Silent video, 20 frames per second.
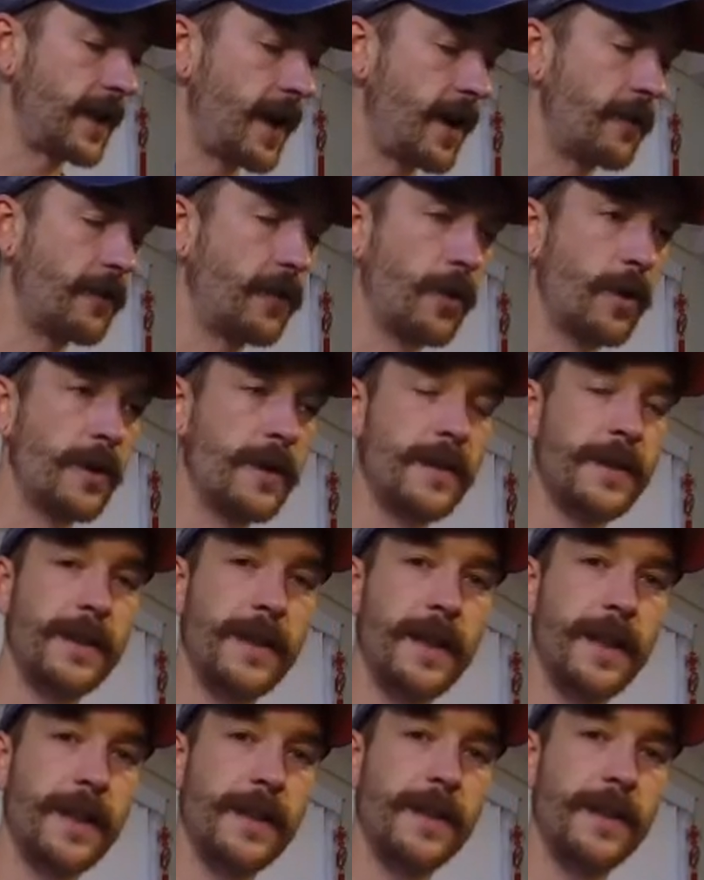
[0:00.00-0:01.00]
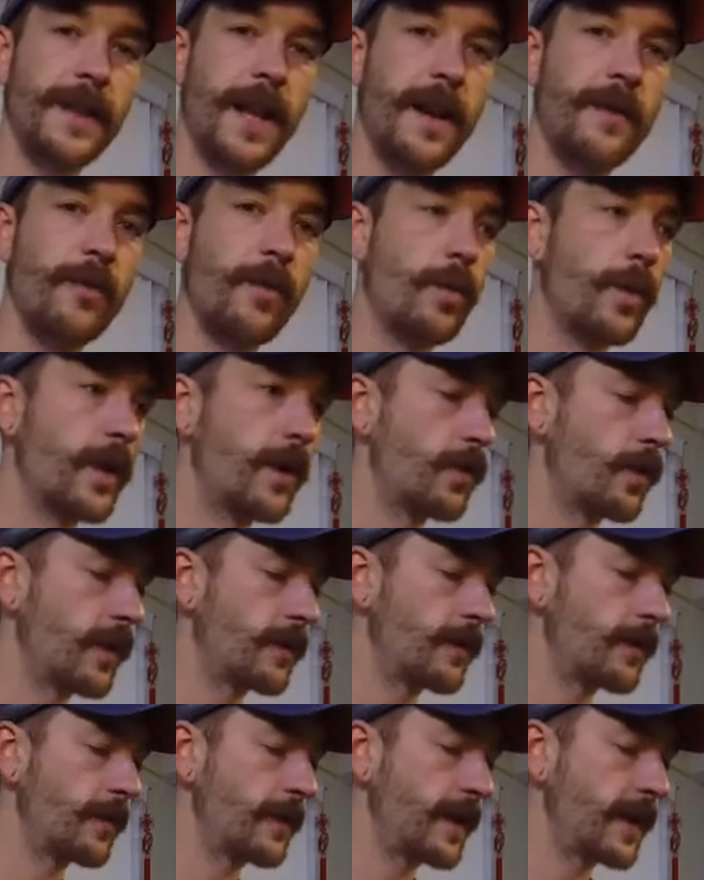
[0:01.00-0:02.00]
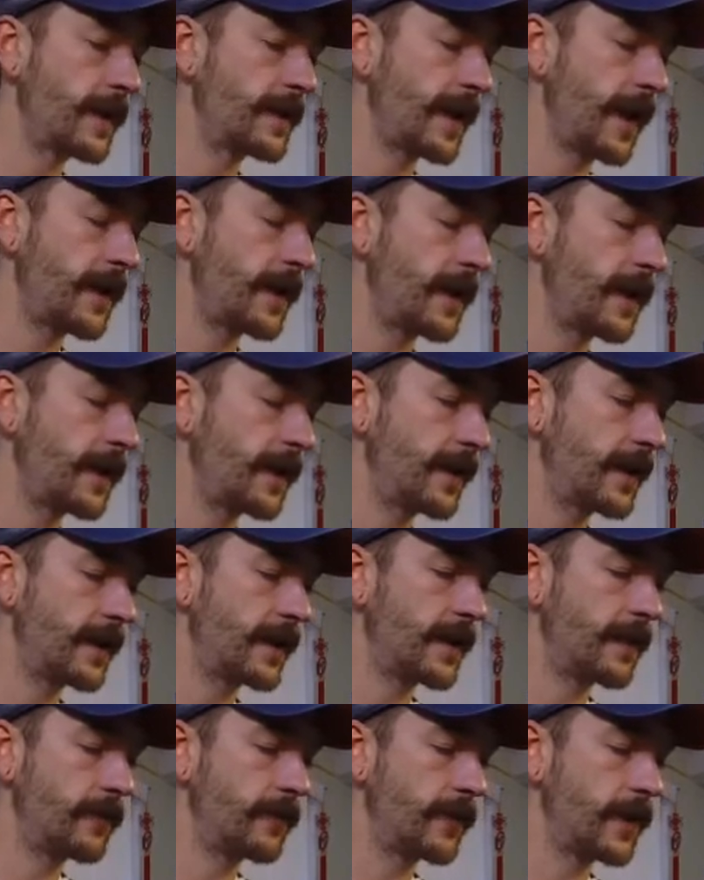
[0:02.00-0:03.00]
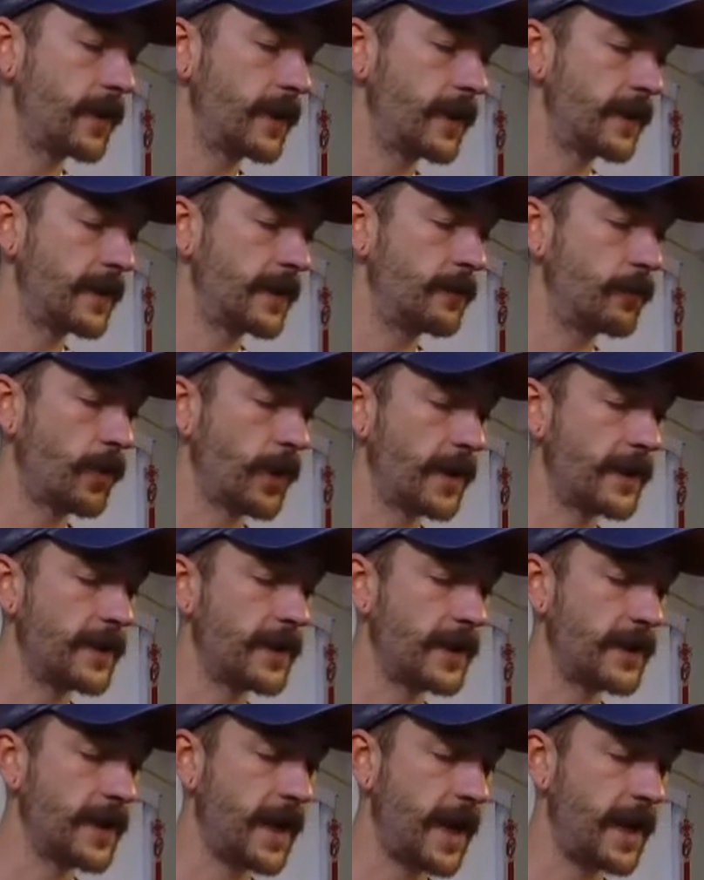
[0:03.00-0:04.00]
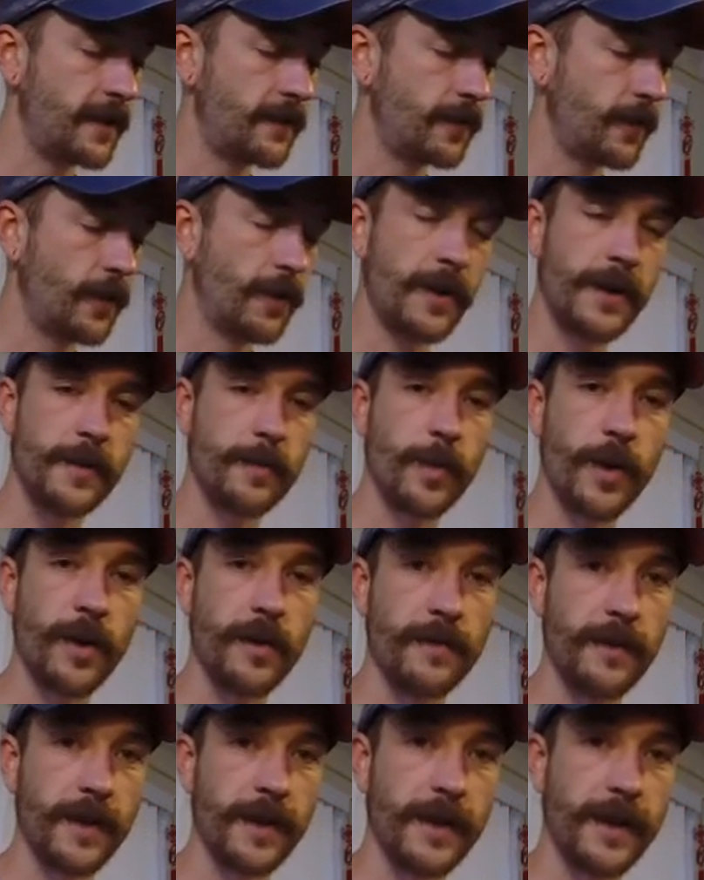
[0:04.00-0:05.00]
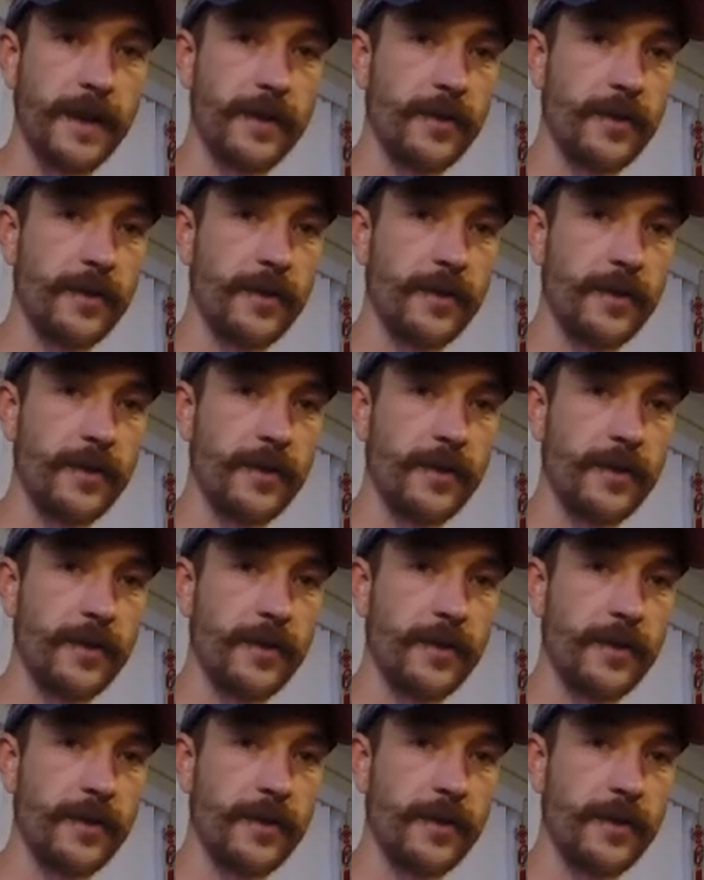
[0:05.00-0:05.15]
Now, of course, this is kind of a weird one for me because I think that what it's designed for is perfect.